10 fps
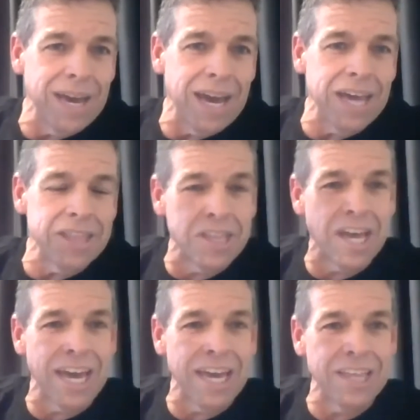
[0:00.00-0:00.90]
and then
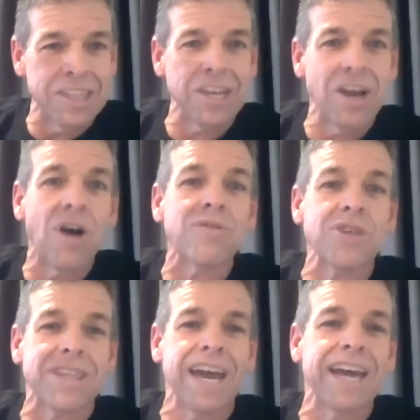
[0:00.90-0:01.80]
they think, oh, I'll
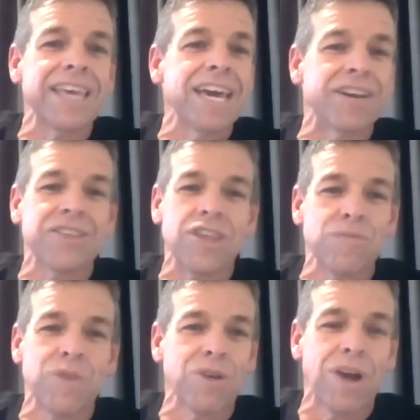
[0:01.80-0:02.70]
just stay there because this
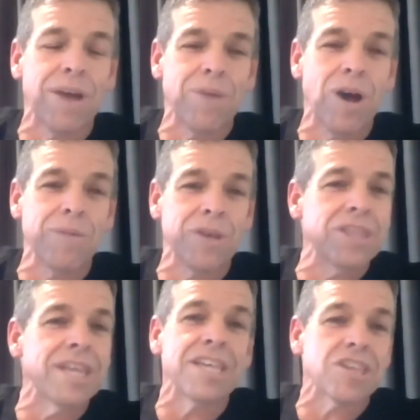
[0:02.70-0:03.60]
is my great moment.
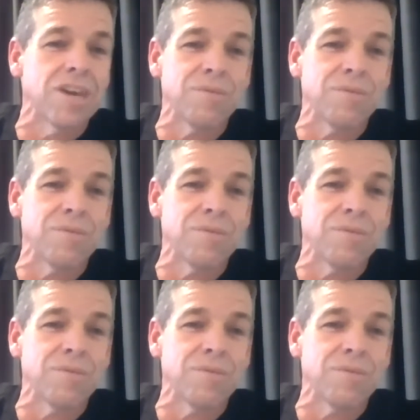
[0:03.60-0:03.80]
And they just keep